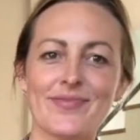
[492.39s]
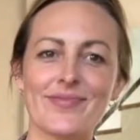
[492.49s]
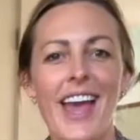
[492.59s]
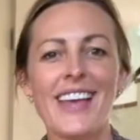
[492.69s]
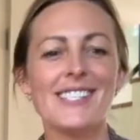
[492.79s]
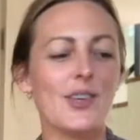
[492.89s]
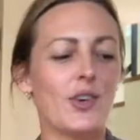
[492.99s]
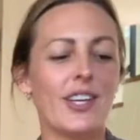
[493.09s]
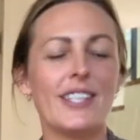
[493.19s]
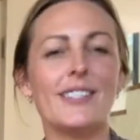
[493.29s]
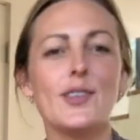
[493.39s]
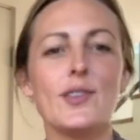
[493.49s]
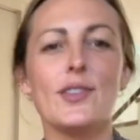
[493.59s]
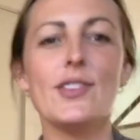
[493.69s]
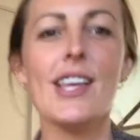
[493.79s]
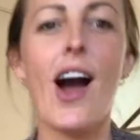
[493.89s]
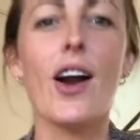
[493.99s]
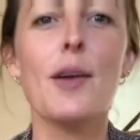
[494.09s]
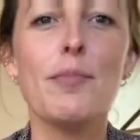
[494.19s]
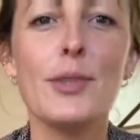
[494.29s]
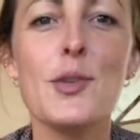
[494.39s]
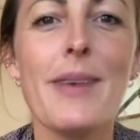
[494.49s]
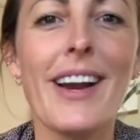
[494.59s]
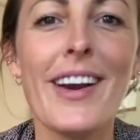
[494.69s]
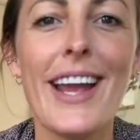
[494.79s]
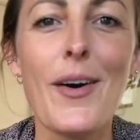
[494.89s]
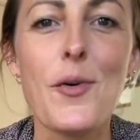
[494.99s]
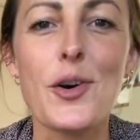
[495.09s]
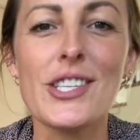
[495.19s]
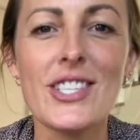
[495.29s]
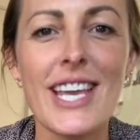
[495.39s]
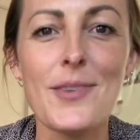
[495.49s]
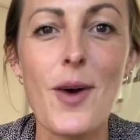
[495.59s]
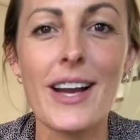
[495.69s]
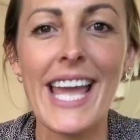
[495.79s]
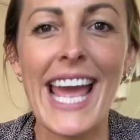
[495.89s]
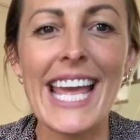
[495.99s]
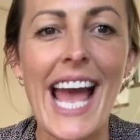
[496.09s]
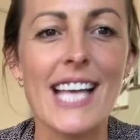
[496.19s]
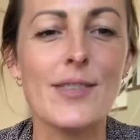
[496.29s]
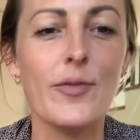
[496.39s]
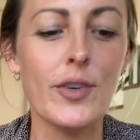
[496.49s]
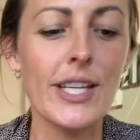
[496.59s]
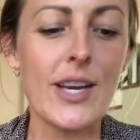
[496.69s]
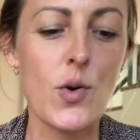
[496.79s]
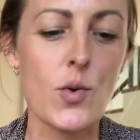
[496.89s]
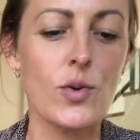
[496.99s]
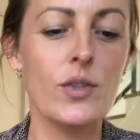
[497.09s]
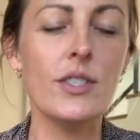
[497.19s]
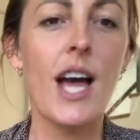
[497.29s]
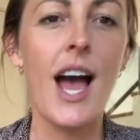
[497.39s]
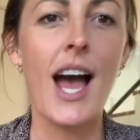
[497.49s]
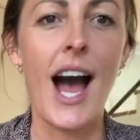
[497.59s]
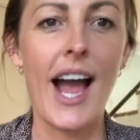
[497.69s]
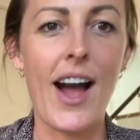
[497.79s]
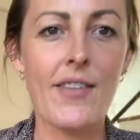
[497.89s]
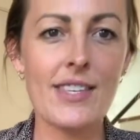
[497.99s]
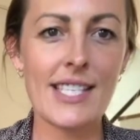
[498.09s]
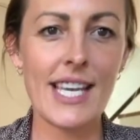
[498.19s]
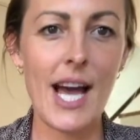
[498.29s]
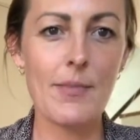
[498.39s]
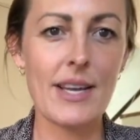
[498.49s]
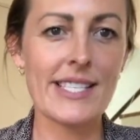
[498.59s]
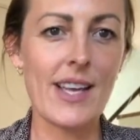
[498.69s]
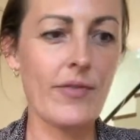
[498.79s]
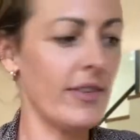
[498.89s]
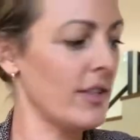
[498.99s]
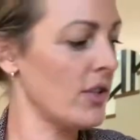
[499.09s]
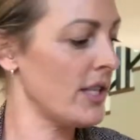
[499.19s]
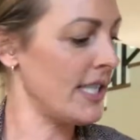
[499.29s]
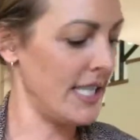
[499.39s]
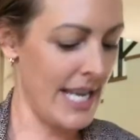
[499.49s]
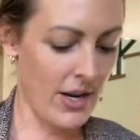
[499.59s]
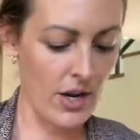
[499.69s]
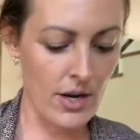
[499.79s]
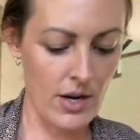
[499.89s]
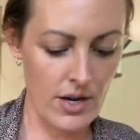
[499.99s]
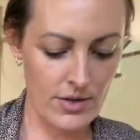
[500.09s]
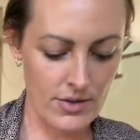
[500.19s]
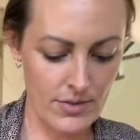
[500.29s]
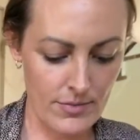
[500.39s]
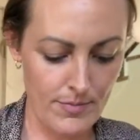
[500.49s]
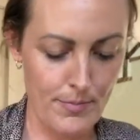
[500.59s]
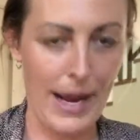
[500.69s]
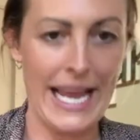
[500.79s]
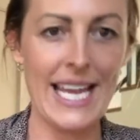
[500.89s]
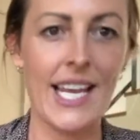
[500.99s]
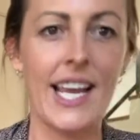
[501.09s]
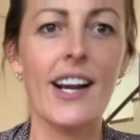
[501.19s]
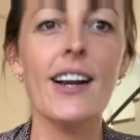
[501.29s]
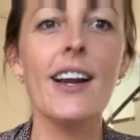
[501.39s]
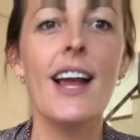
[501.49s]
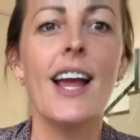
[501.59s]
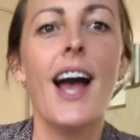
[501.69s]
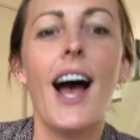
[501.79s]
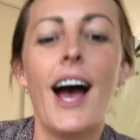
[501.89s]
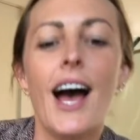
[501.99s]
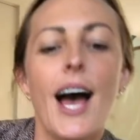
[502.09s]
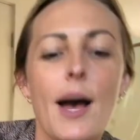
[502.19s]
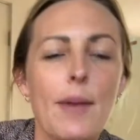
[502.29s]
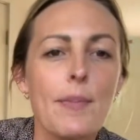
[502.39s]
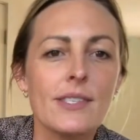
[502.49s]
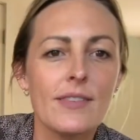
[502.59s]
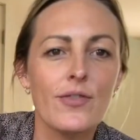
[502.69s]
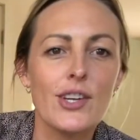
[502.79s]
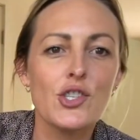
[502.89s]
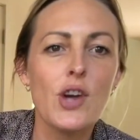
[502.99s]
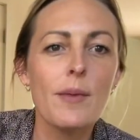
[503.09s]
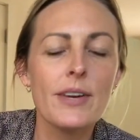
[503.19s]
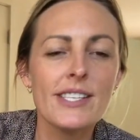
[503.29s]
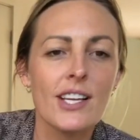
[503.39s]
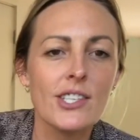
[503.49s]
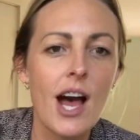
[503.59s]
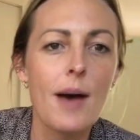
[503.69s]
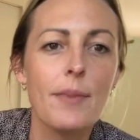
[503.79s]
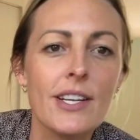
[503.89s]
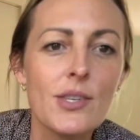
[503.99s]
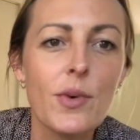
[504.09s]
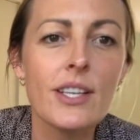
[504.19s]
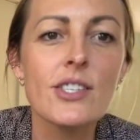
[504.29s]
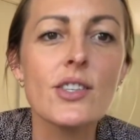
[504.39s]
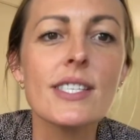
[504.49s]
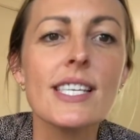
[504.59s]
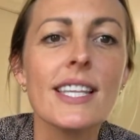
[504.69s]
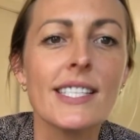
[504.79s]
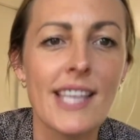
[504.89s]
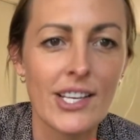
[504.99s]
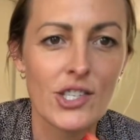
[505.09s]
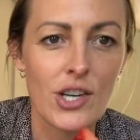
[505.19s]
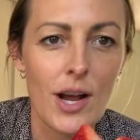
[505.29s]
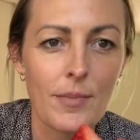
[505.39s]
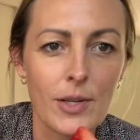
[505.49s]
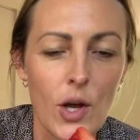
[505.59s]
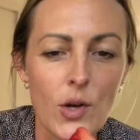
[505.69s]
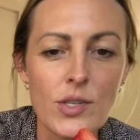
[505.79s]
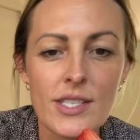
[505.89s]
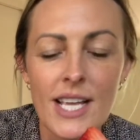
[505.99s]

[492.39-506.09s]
Okay, so good news, our blueberry orange quinoa cake has fully cooled. I obviously cut myself a little sneaker bite here. I put some fresh strawberries on top. I just wanted you to see the texture up close.